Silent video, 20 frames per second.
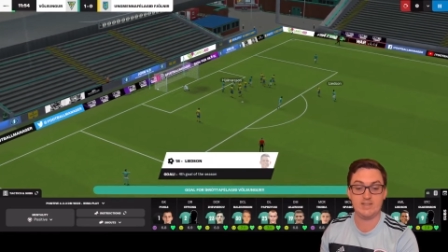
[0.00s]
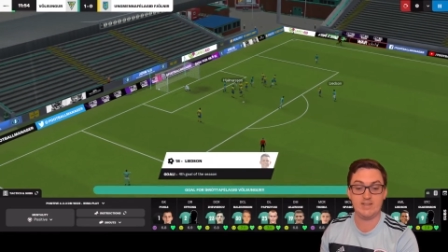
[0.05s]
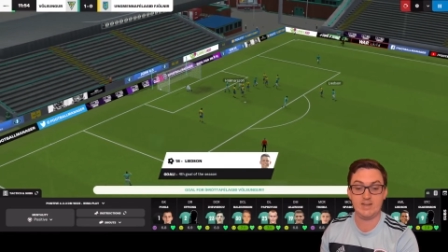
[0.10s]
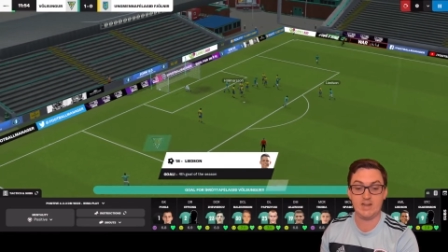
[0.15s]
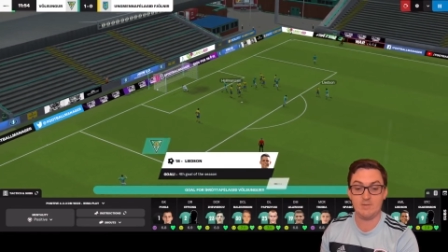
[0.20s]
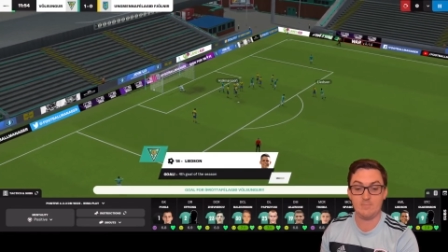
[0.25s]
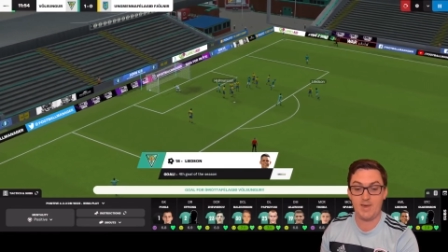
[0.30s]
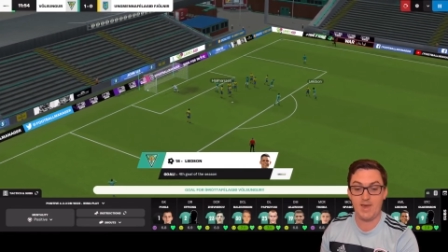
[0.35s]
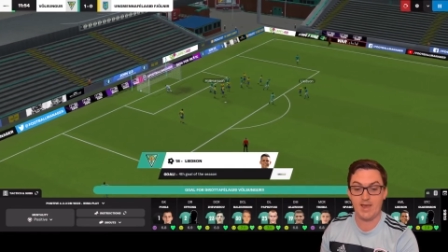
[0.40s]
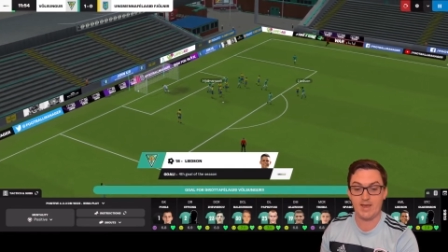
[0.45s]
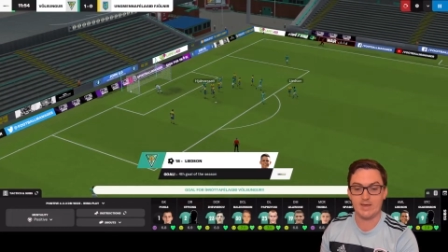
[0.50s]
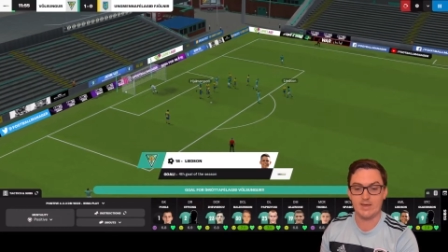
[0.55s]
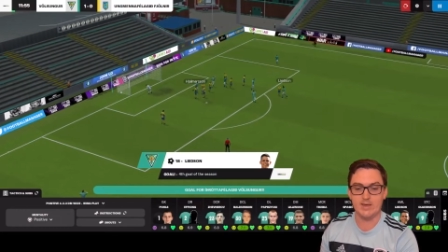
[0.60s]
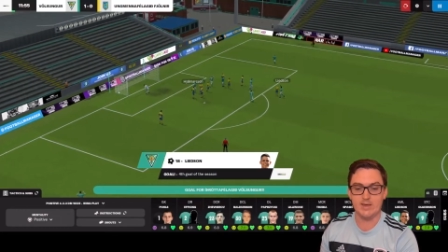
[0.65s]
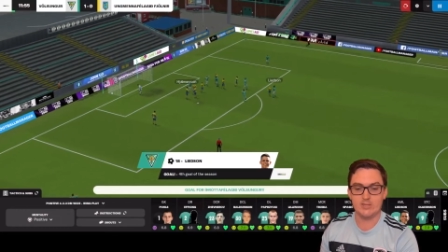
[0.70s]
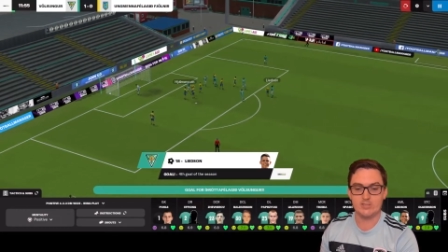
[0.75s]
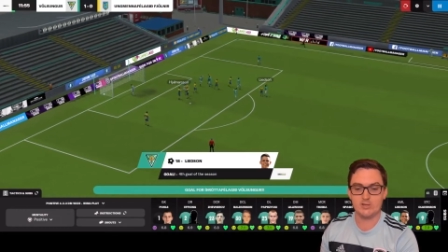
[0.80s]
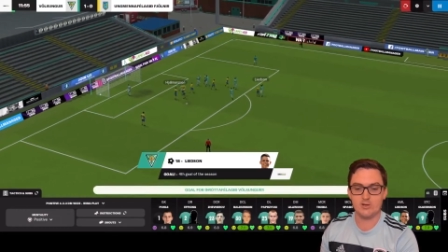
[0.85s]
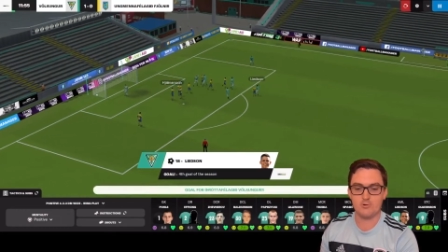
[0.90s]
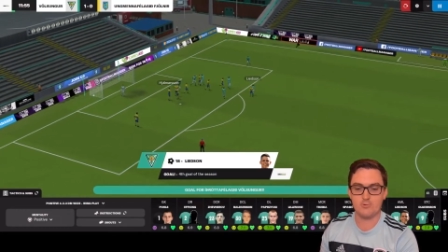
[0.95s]
centre back
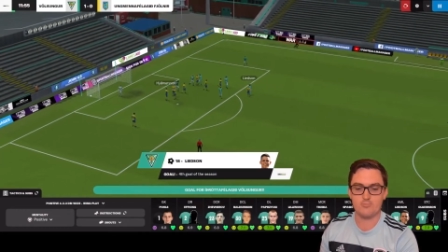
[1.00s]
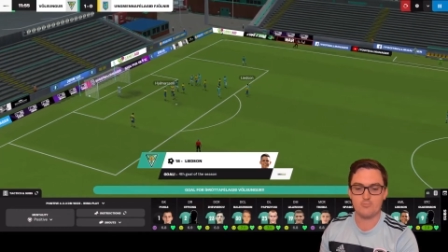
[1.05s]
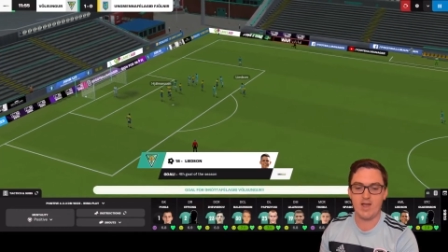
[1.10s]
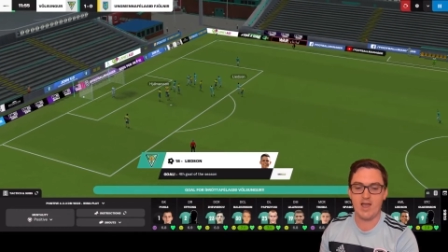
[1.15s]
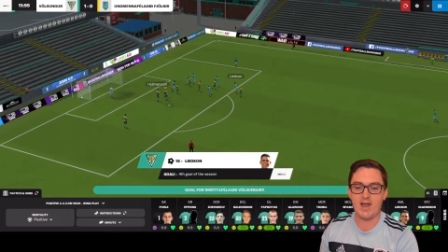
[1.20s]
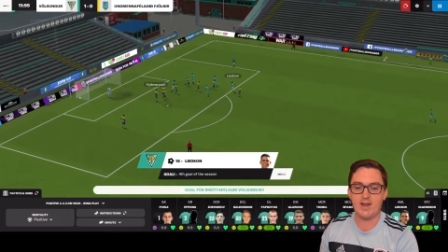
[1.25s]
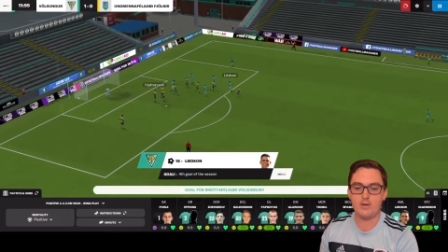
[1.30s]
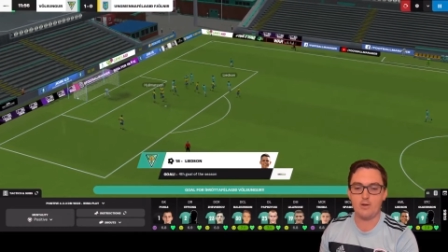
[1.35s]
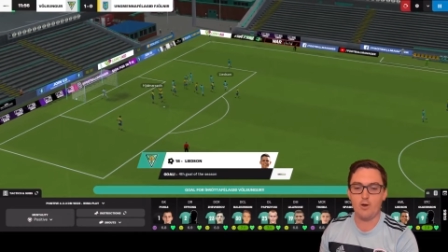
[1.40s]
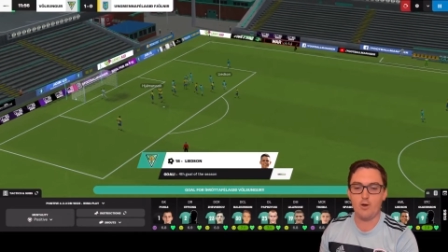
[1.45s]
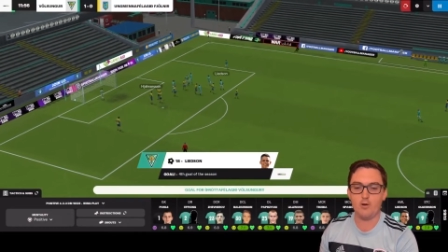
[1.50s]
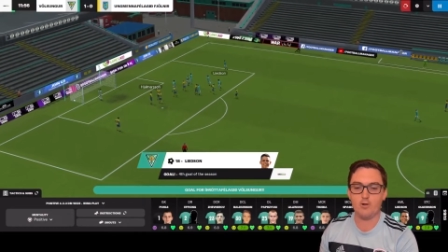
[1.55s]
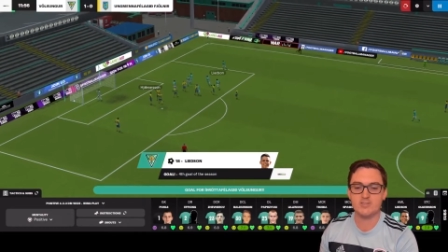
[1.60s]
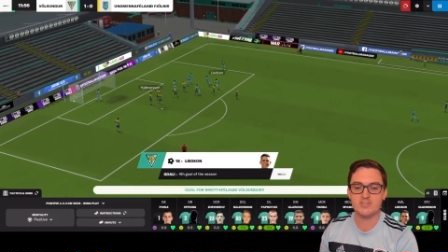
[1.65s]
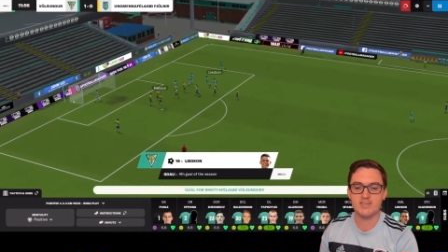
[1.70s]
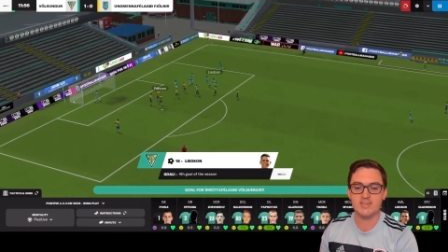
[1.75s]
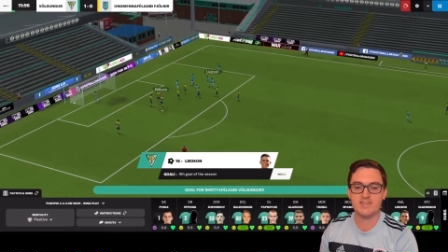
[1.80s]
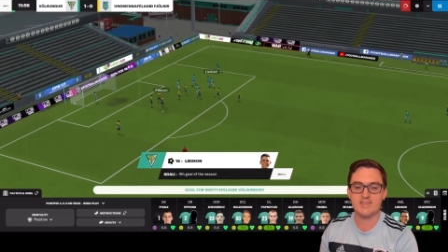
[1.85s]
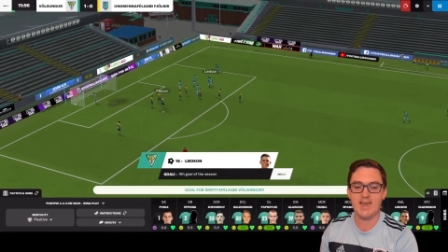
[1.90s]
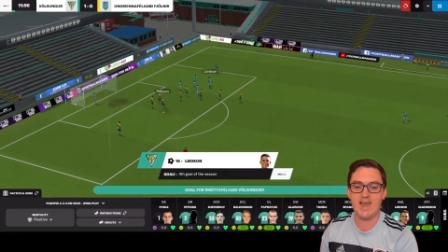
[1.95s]
to run
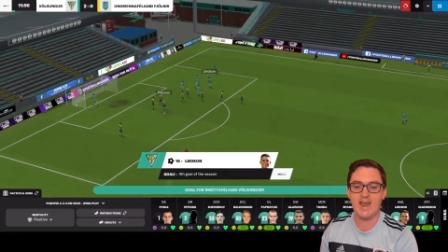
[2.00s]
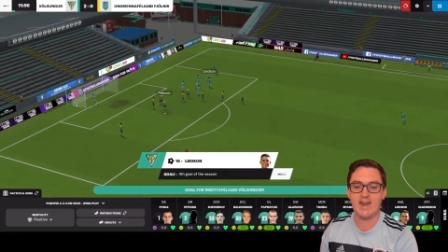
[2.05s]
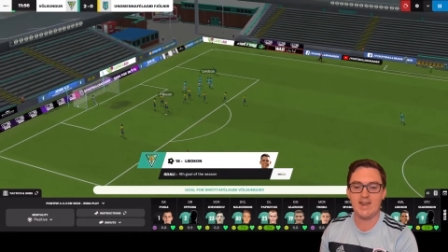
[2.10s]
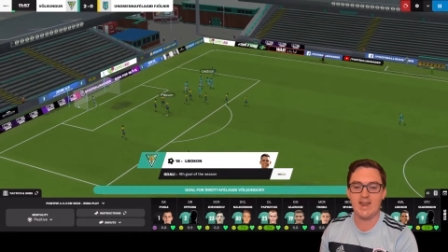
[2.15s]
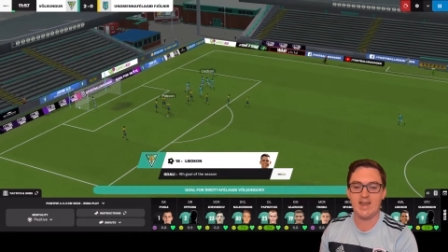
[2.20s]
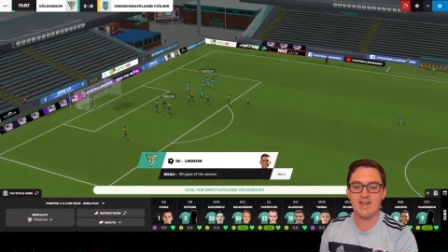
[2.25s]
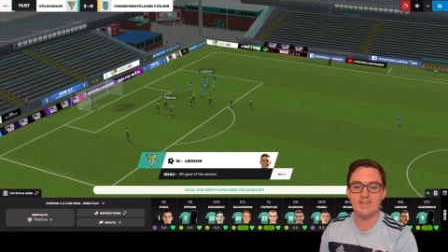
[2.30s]
onto that,